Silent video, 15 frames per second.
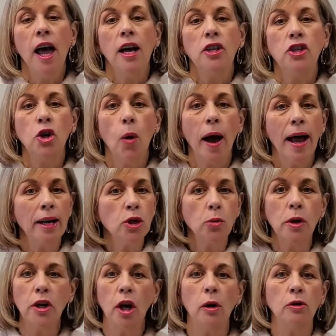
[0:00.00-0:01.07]
So as
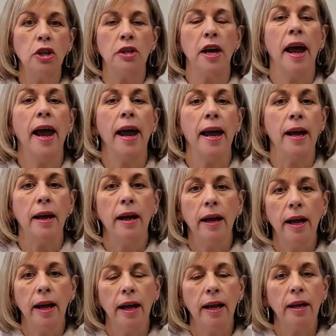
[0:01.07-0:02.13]
we know today,
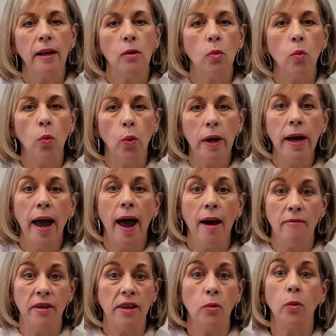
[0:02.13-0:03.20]
we've
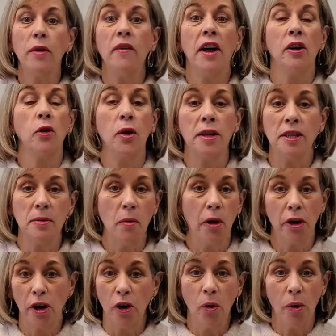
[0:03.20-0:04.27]
got a crazy
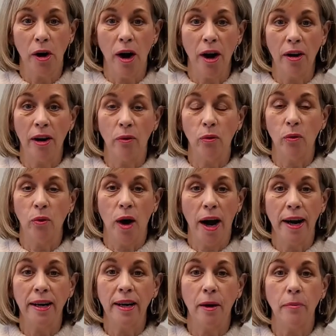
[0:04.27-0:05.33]
market going on,
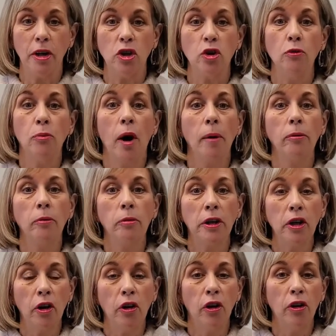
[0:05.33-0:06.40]
right? I mean, you've probably
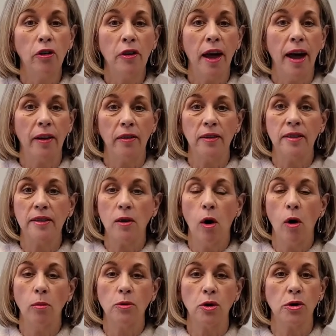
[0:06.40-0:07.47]
heard that
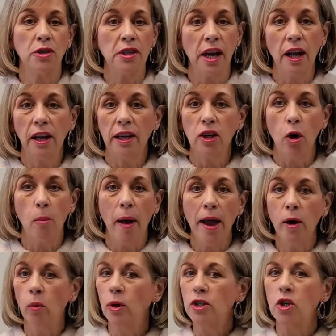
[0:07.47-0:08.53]
homes are selling no matter
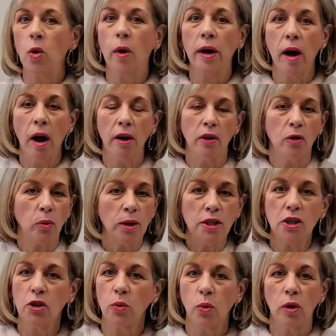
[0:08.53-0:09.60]
what's going on in the rest
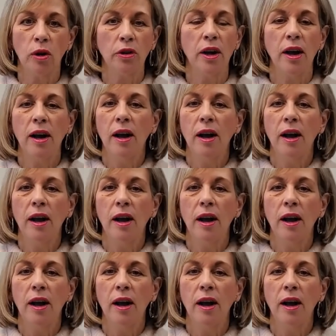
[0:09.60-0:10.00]
of the world.